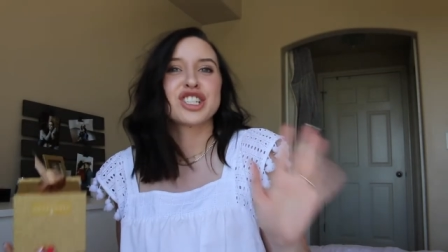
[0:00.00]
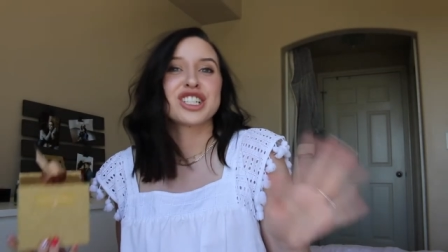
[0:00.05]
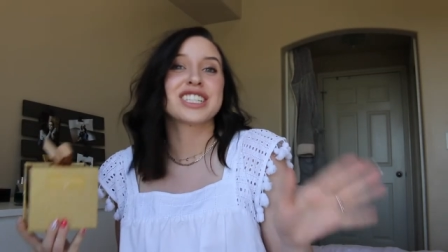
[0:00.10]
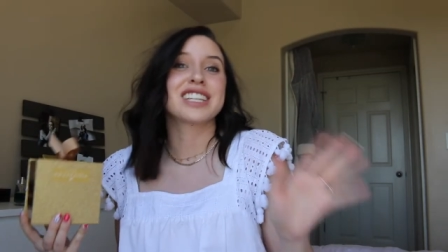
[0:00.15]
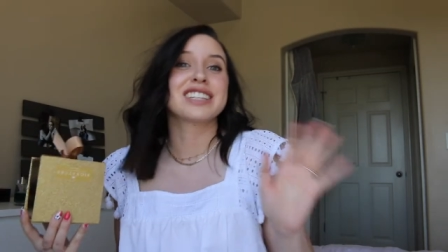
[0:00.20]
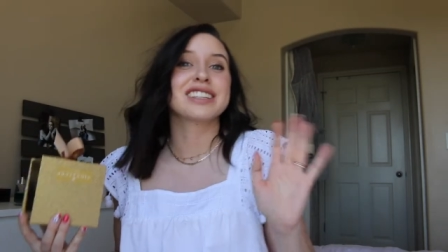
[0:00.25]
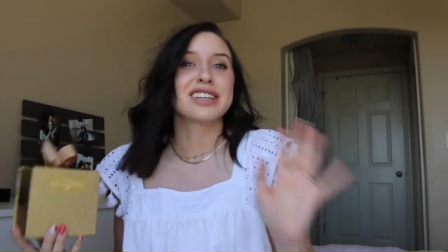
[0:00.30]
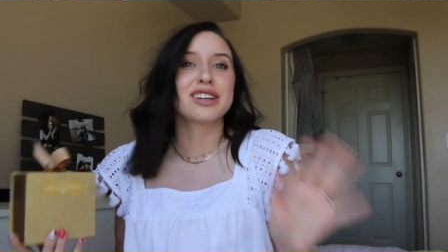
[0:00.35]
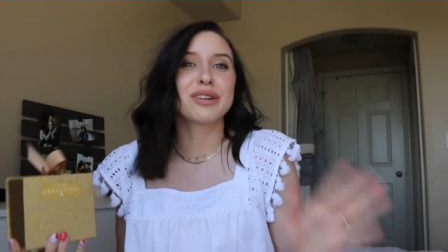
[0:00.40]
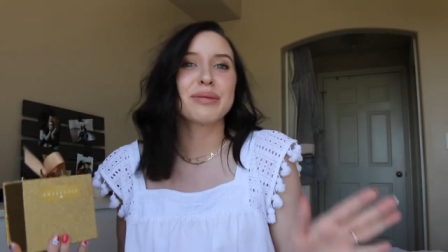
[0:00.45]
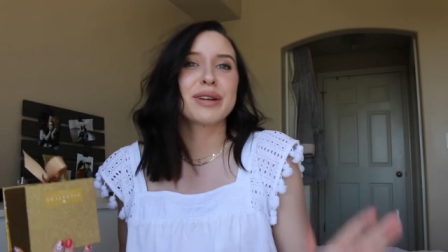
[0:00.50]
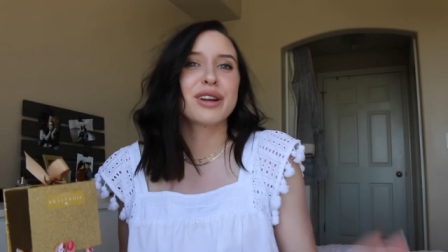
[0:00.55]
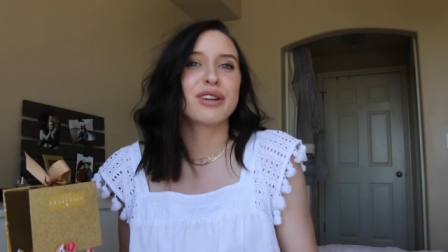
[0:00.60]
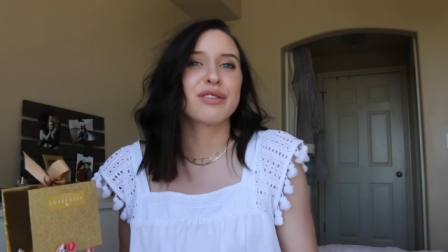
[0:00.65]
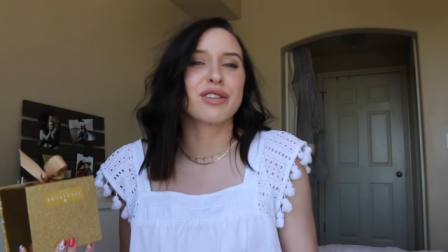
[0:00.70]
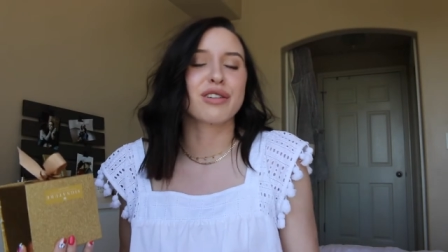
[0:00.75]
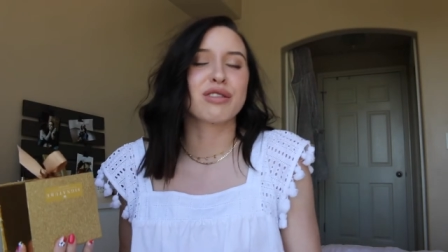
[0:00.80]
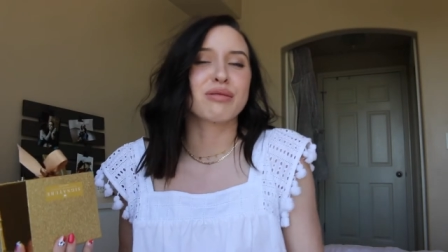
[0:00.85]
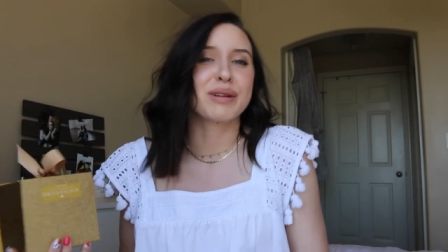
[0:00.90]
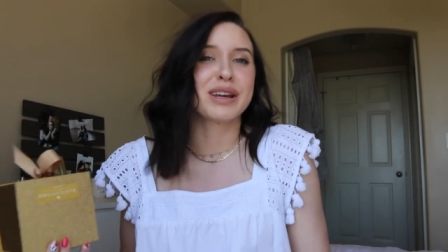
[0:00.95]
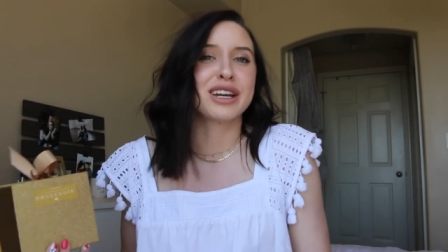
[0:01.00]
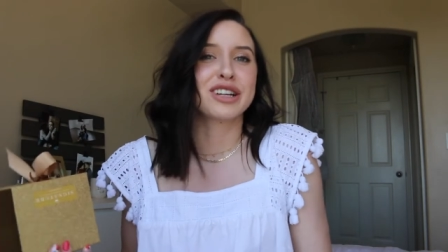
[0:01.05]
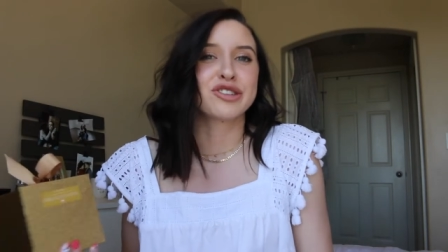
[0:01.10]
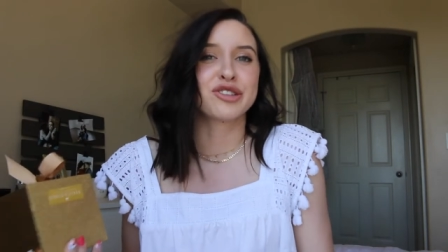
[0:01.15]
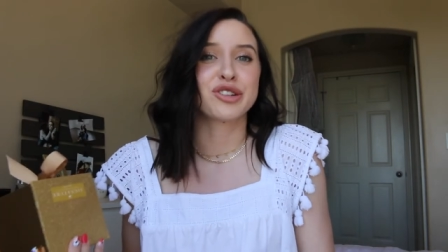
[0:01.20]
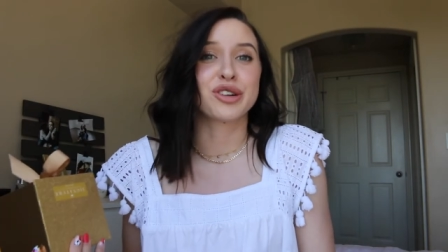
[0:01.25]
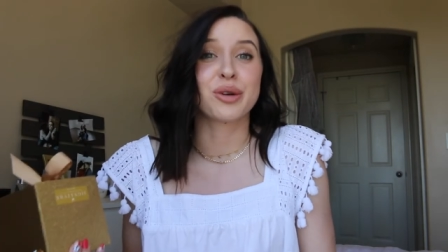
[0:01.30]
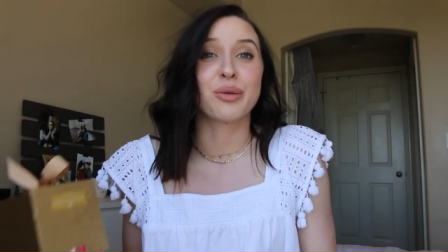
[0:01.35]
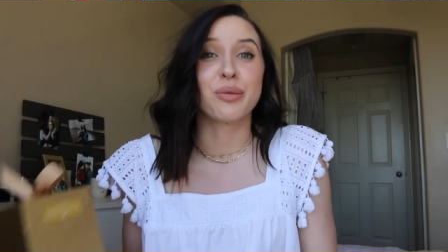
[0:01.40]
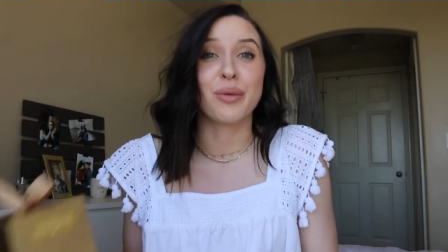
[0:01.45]
just a little bit over
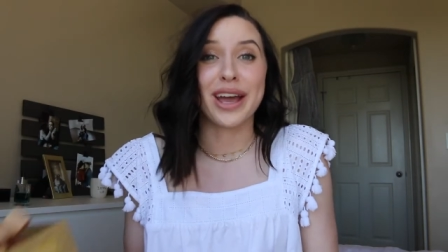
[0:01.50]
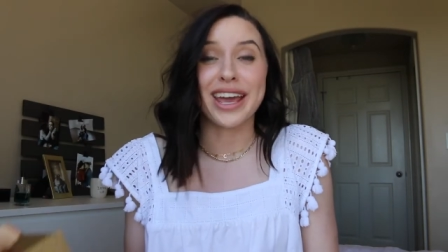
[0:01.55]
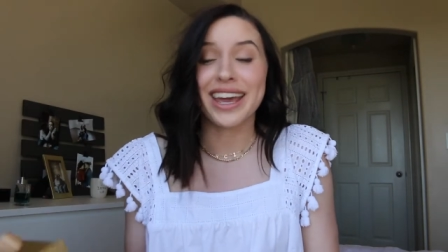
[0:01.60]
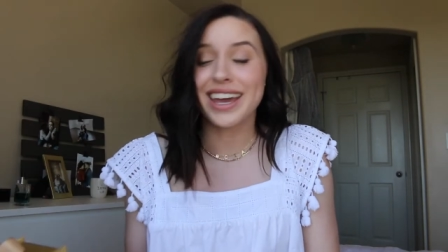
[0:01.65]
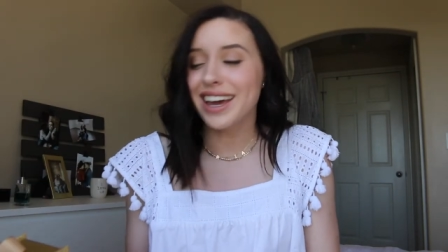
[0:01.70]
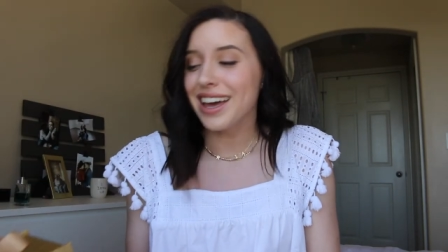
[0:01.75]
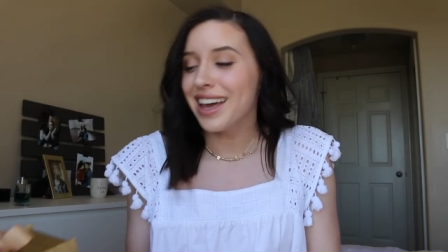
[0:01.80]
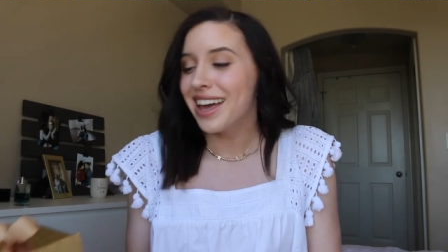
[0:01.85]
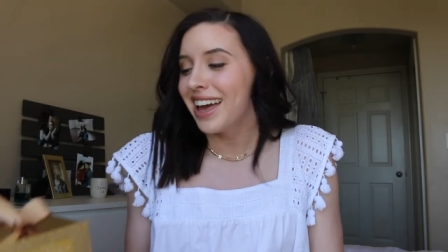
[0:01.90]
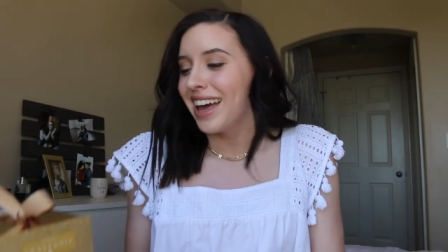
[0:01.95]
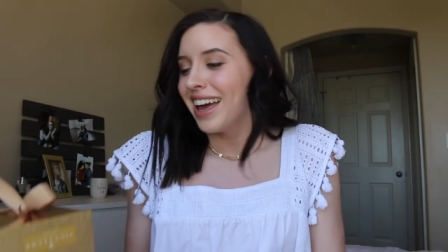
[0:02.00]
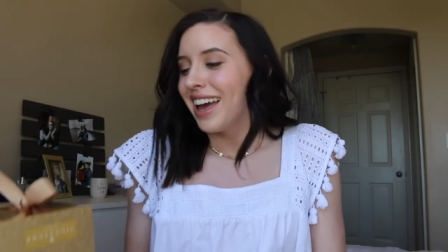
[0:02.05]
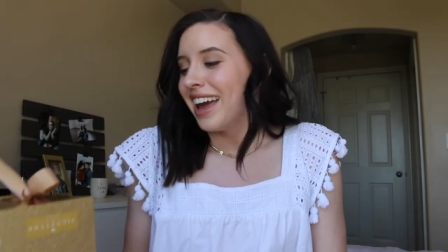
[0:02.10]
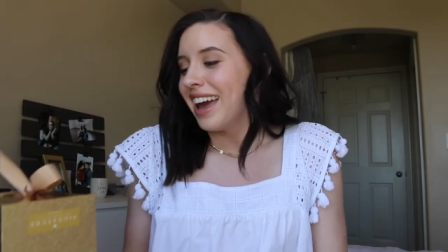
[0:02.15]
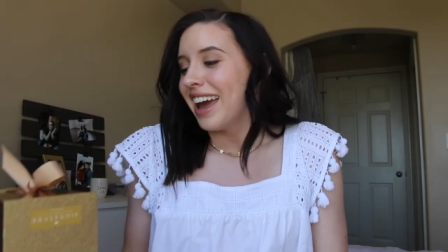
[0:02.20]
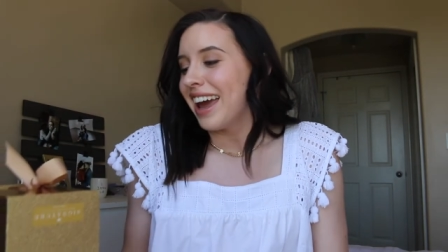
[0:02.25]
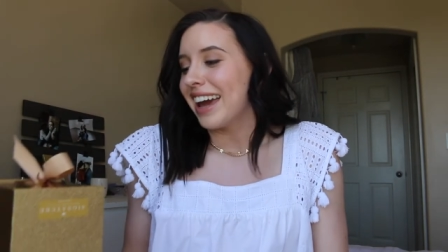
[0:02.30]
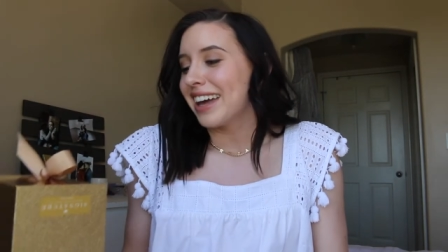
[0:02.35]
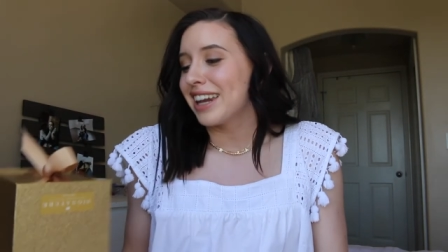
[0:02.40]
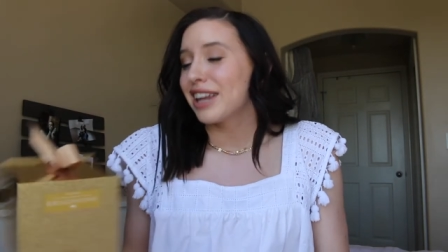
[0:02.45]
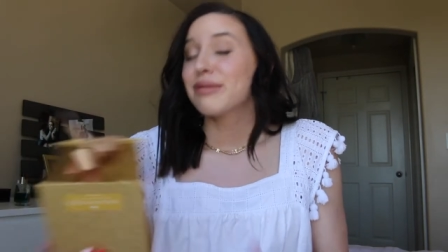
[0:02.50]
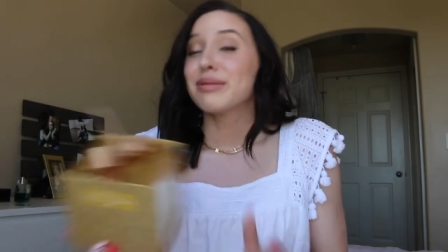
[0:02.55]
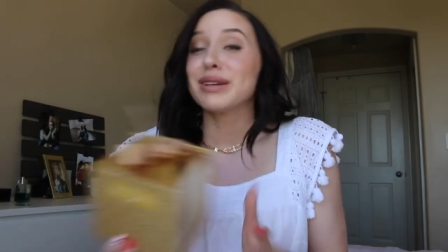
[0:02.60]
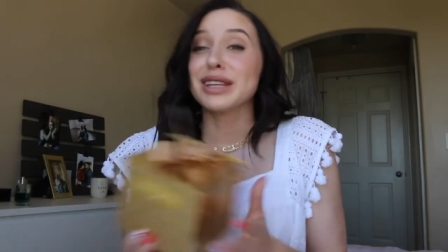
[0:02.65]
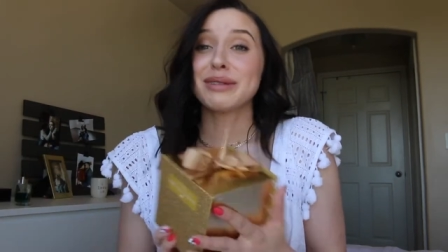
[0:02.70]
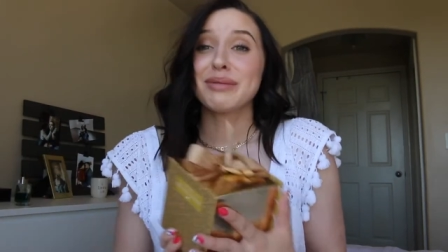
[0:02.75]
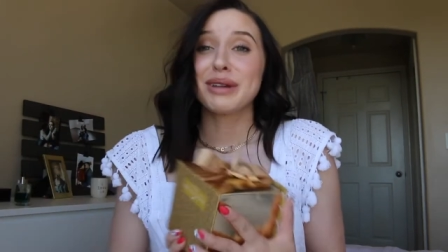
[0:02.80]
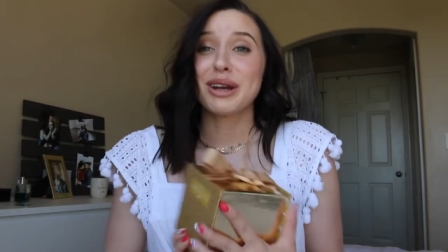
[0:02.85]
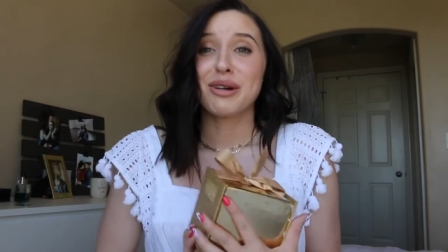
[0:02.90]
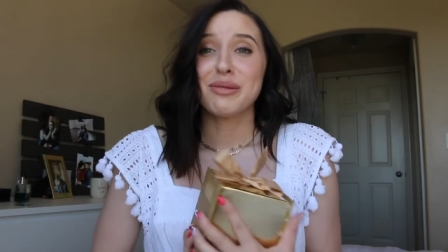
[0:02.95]
300 away, and I
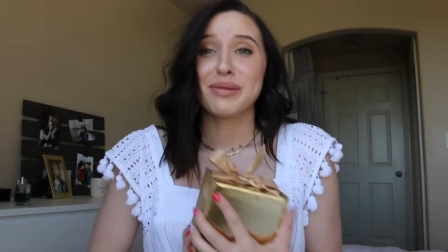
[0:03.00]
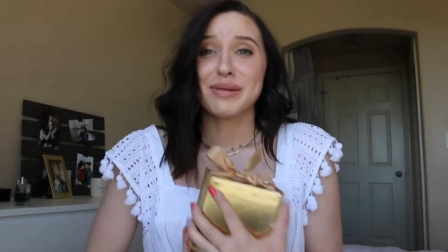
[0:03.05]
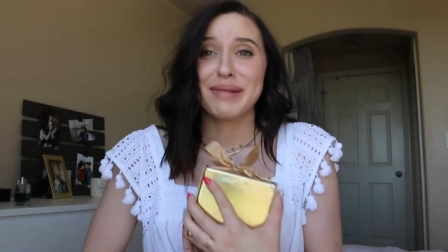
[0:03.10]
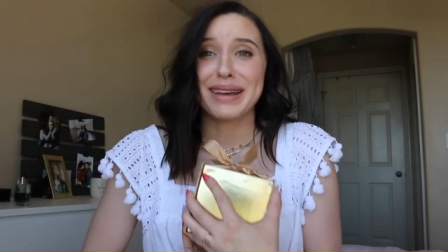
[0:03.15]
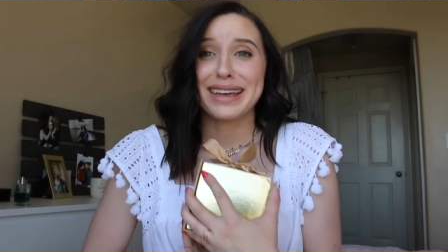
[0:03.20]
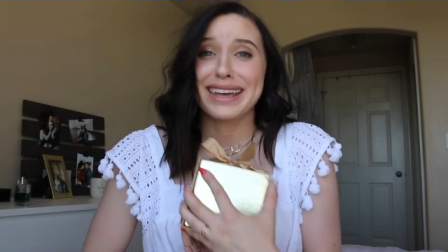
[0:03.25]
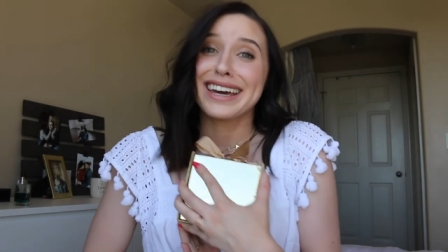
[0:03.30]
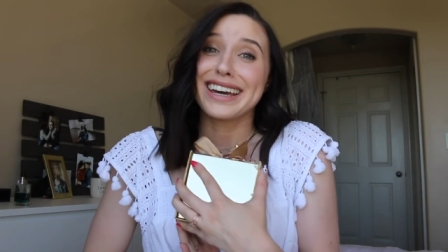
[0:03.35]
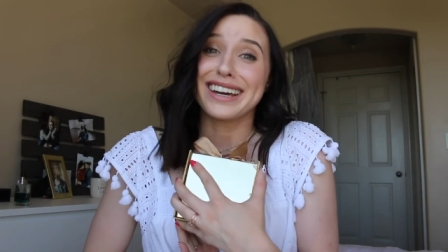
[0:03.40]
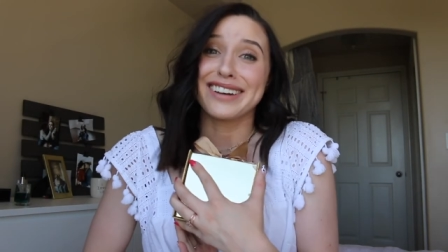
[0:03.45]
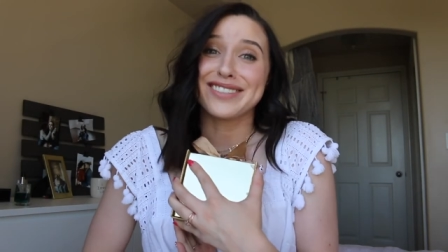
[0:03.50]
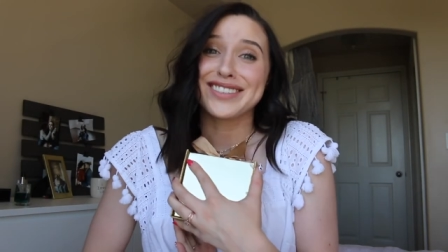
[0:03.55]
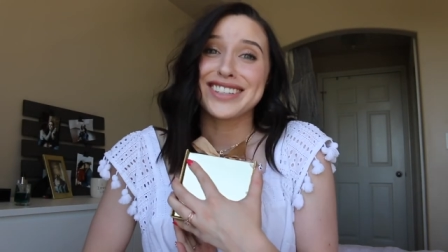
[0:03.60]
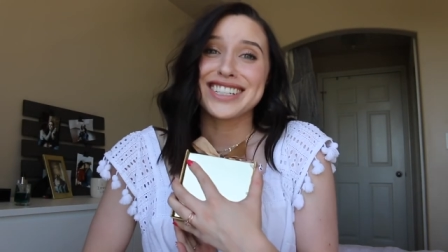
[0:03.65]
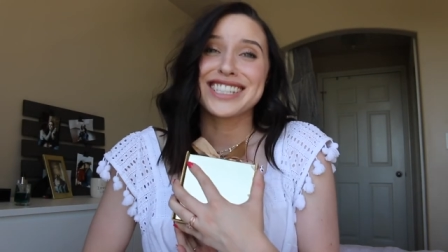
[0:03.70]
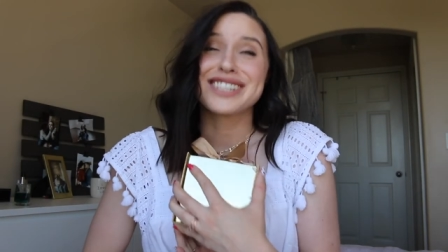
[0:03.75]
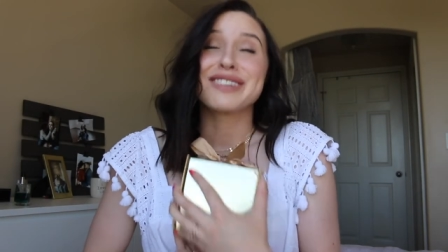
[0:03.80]
really want to open my gift.